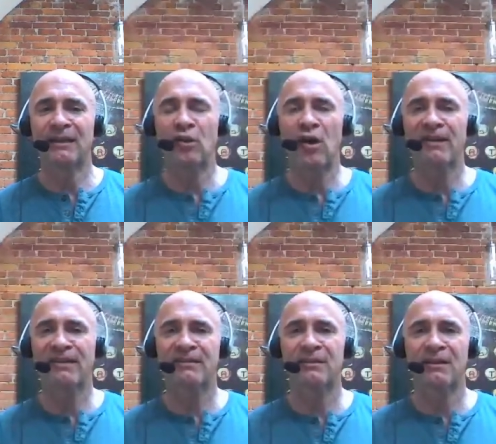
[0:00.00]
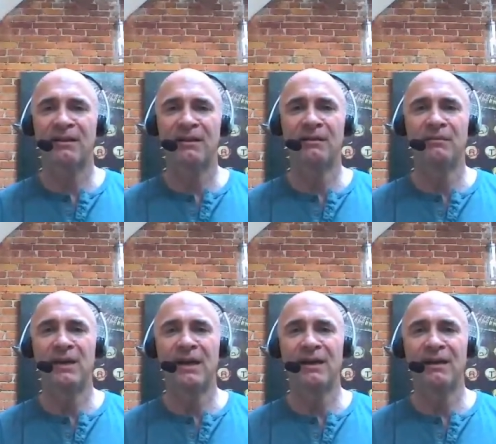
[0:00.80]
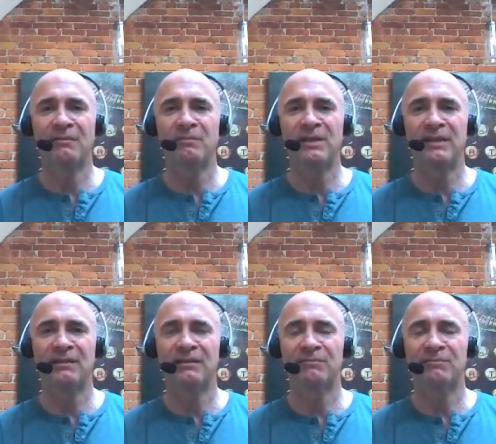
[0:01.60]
lost and be